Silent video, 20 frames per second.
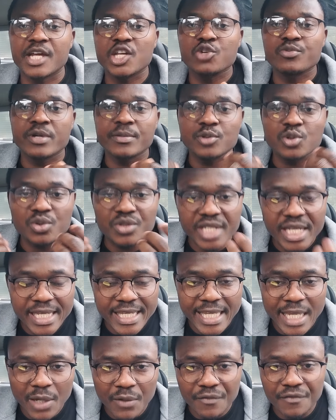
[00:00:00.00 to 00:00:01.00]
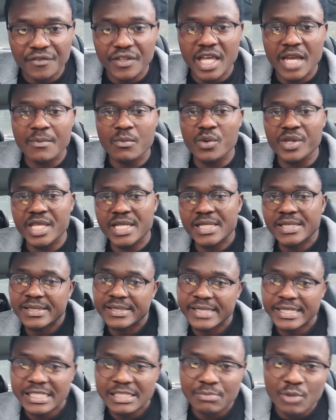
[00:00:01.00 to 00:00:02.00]
that you'll be able to take care of them within
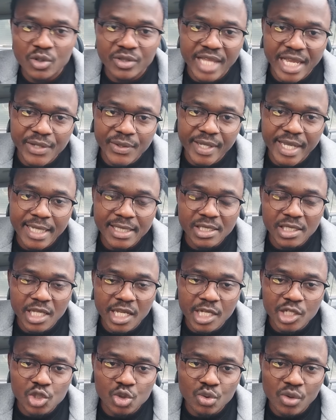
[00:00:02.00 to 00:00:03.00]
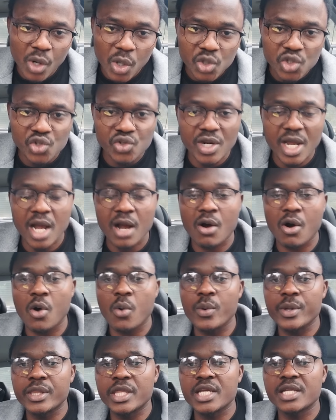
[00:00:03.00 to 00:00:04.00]
6 months that you get into Austria,
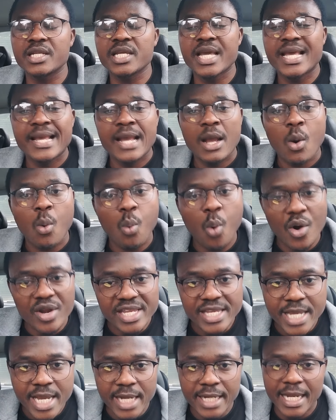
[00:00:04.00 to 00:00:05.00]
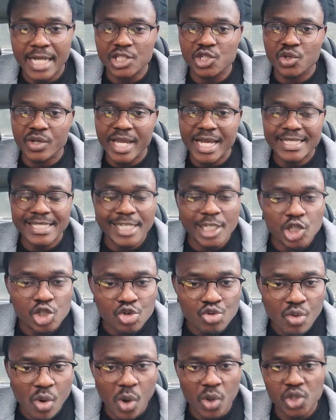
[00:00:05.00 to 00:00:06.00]
or within 1 year that you get
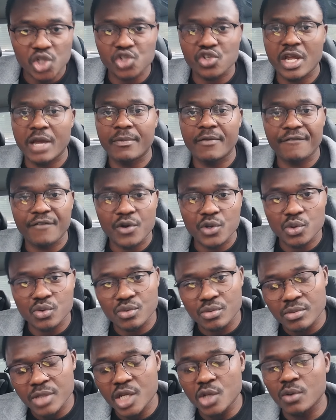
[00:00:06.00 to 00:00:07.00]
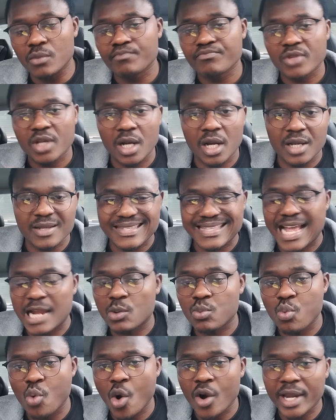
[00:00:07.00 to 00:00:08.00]
into Austria, before you, you know,
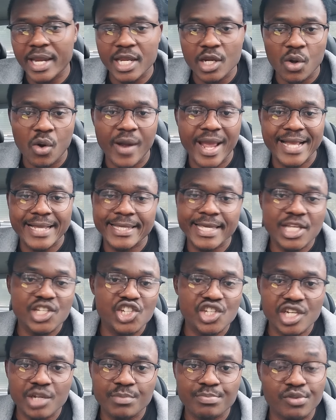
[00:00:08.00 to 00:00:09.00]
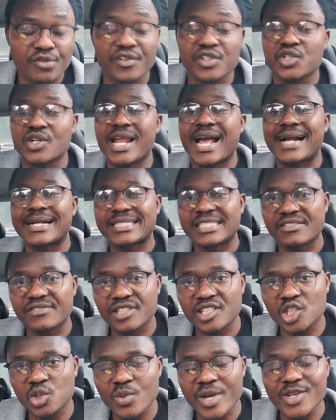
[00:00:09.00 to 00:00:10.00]
start working or engaging in professional
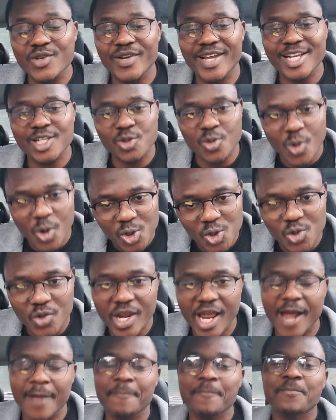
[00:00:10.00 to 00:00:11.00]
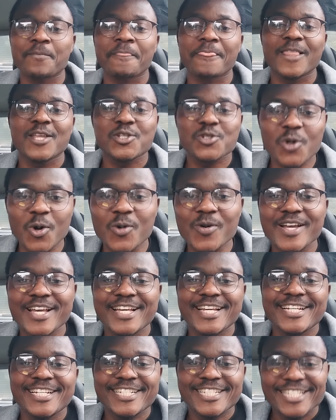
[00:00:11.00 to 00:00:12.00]
activities when you get to Austria. So
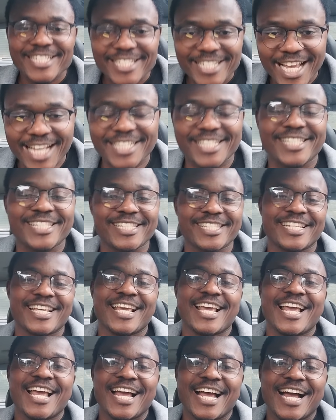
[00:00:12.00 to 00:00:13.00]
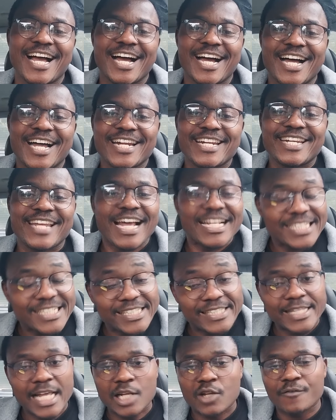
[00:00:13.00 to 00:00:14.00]
yes, and
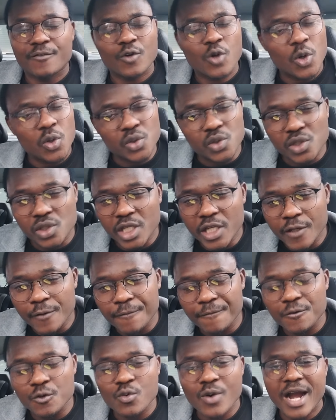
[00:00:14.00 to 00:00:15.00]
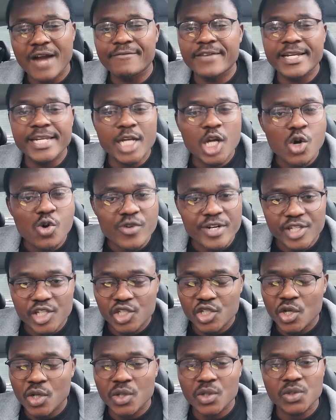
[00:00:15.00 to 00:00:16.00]
that is that. Of course, if you have any
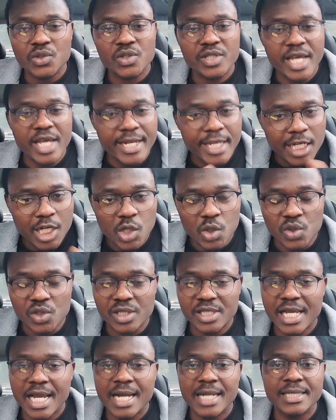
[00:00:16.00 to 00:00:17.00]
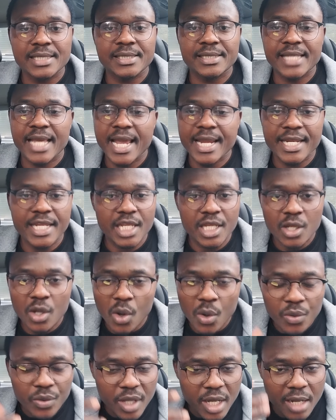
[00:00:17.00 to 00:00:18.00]
questions, any concerns, any
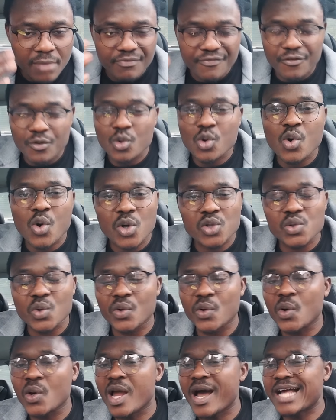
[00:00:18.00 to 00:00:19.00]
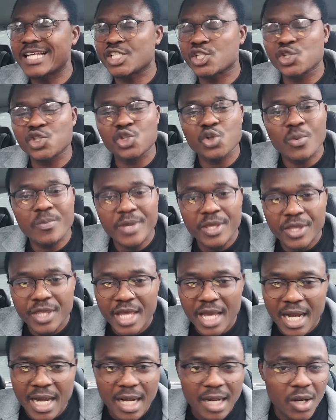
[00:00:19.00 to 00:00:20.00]
other, follow us on all our social
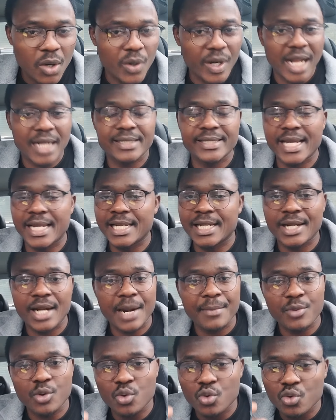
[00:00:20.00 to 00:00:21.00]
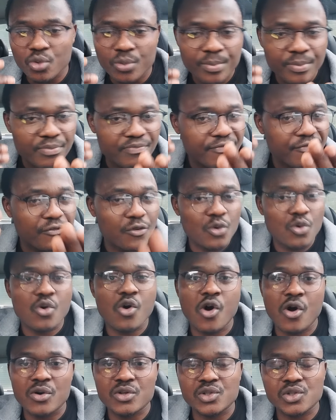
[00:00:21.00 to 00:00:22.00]
media, on our Telegram group,
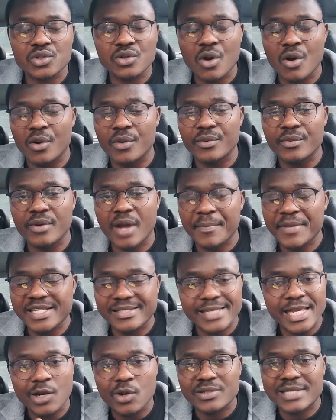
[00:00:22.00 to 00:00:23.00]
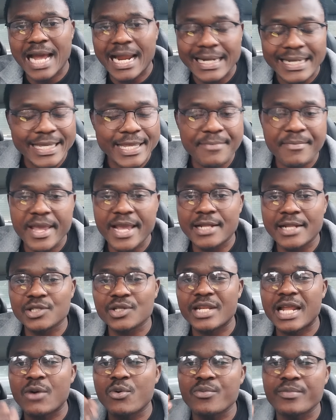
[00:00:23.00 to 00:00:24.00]
send us an email
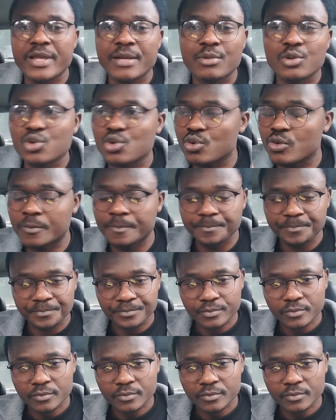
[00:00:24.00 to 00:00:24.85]
so that we'll be able to